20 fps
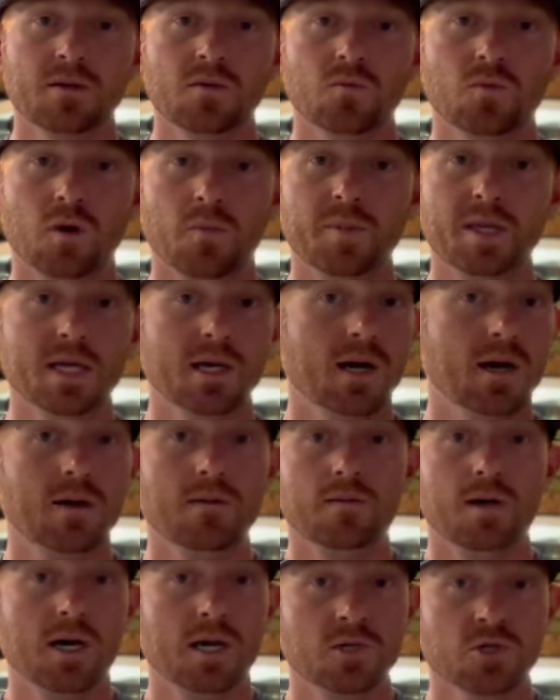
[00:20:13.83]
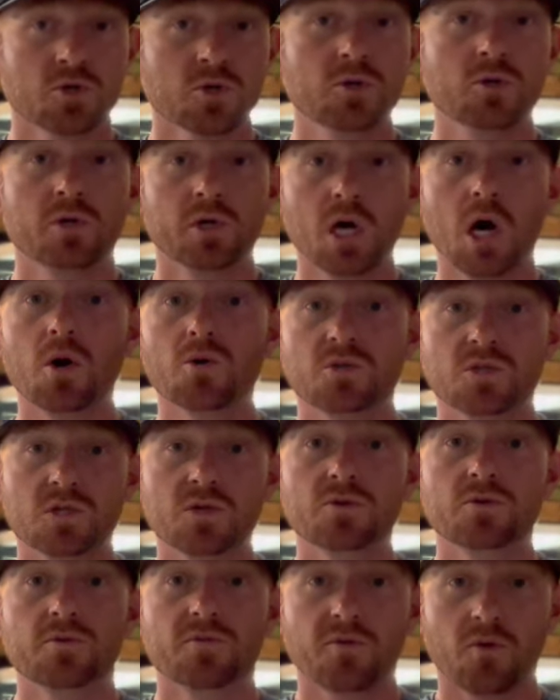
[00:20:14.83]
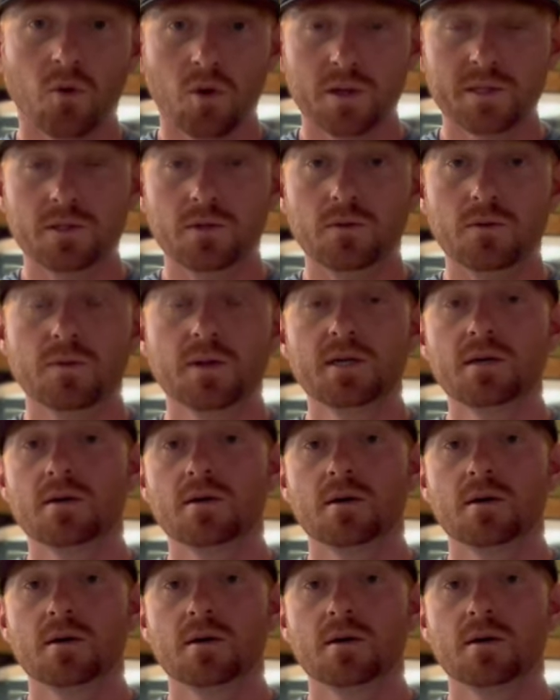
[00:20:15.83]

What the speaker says: will be a true go-to for you.